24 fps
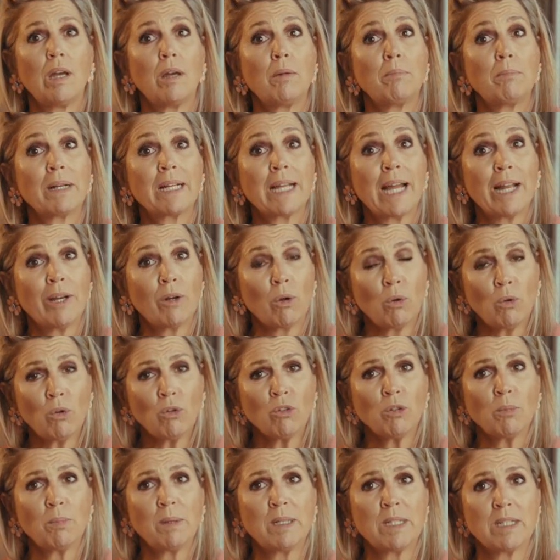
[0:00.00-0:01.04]
but can
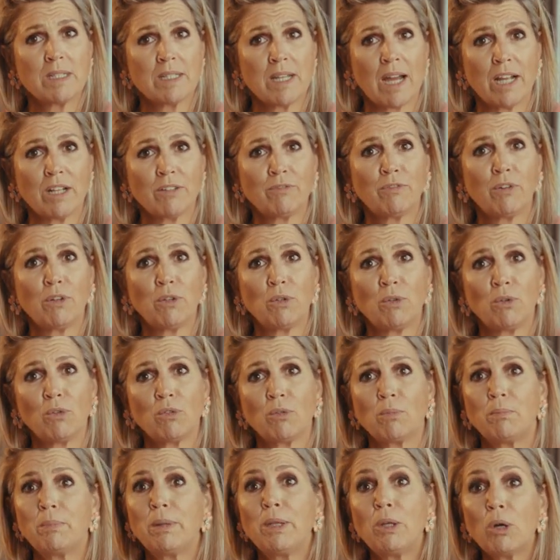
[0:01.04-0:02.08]
also be designed for use
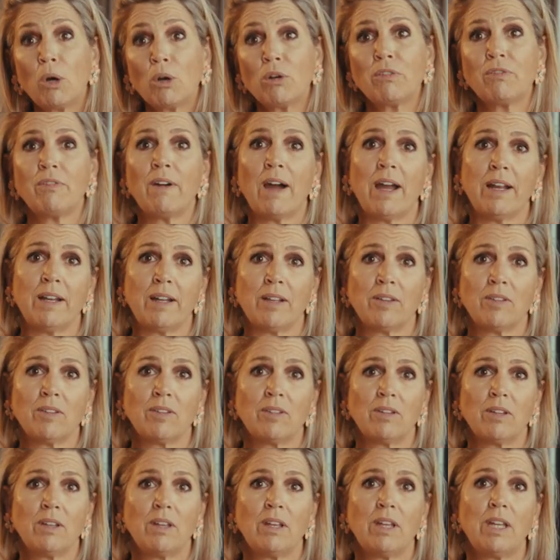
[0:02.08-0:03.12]
beyond finance,